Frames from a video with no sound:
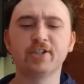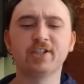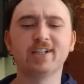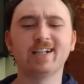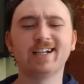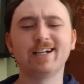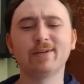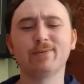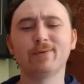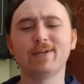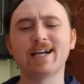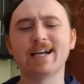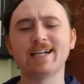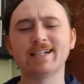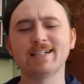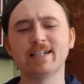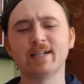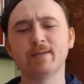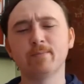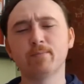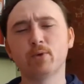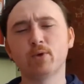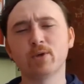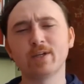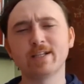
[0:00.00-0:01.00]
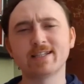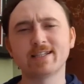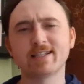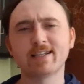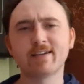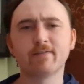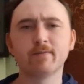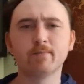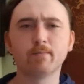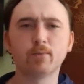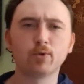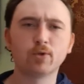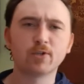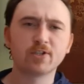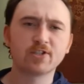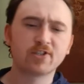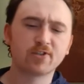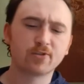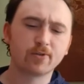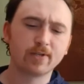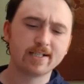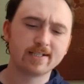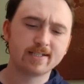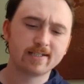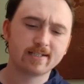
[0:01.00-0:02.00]
the night with 19 points, 7 boards,
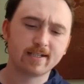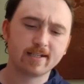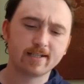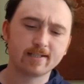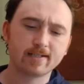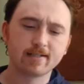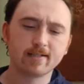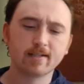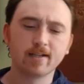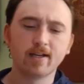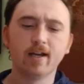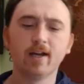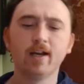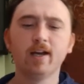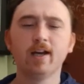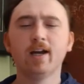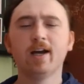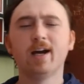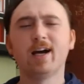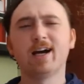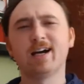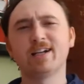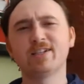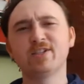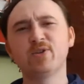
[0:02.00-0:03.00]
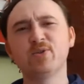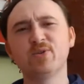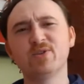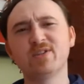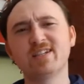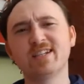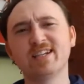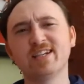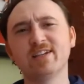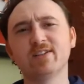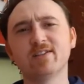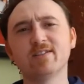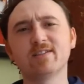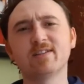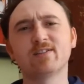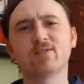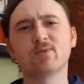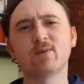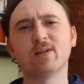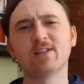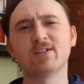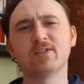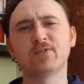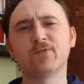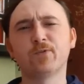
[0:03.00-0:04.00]
3 assists, 2 steals, as
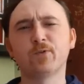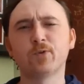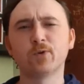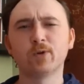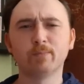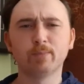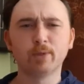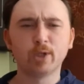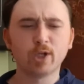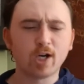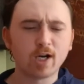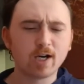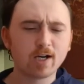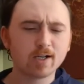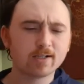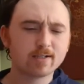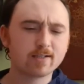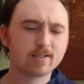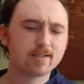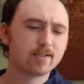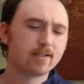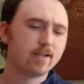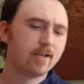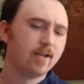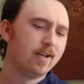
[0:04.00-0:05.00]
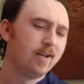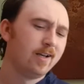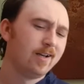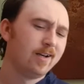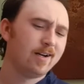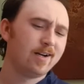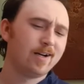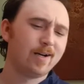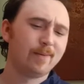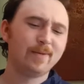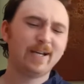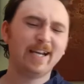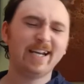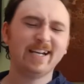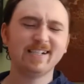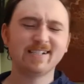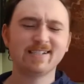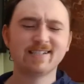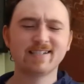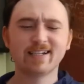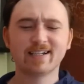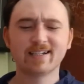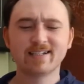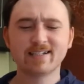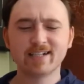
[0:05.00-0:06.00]
well as 4 blocks. 8 of
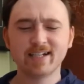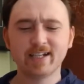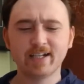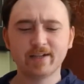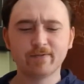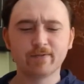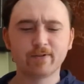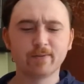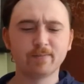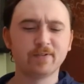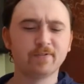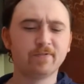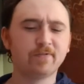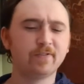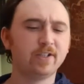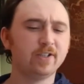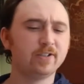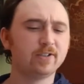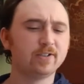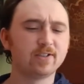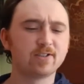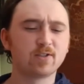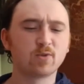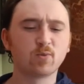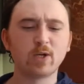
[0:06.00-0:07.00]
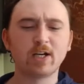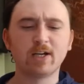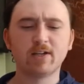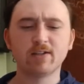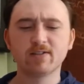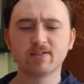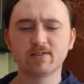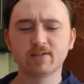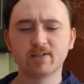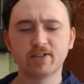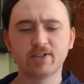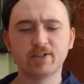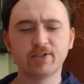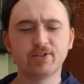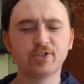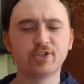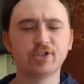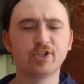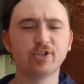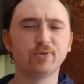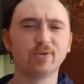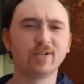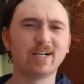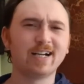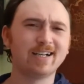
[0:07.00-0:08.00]
16 from the field as well. So the dude's
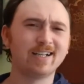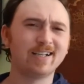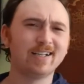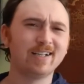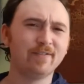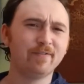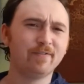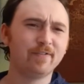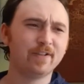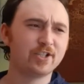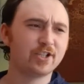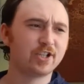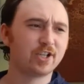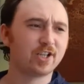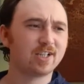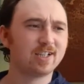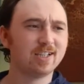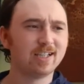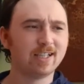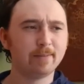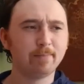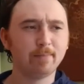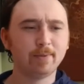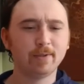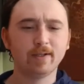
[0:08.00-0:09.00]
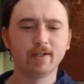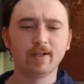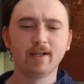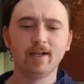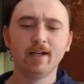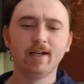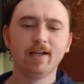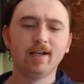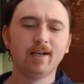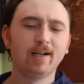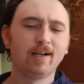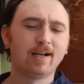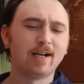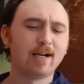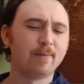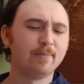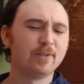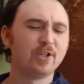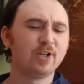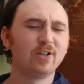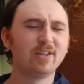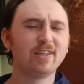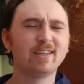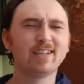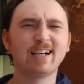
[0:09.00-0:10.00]
shooting at an efficient clip.
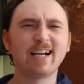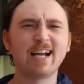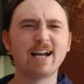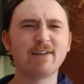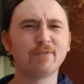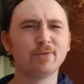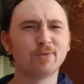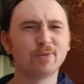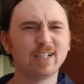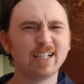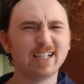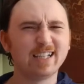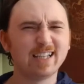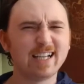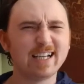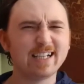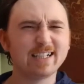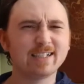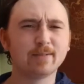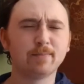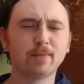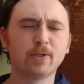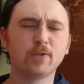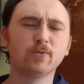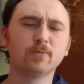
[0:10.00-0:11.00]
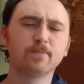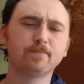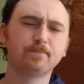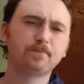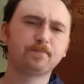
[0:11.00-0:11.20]
The only thing I haven't really liked about